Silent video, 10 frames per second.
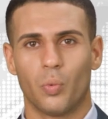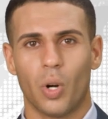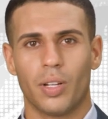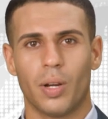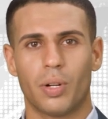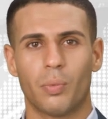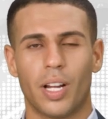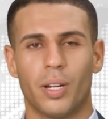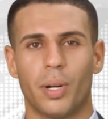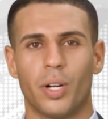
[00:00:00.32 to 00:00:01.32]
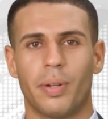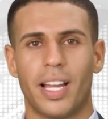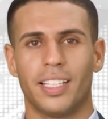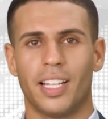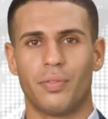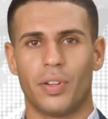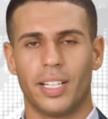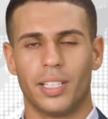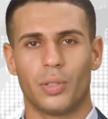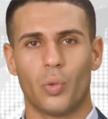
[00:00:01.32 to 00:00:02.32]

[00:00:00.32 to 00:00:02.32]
Welcome to Polymer Update TV,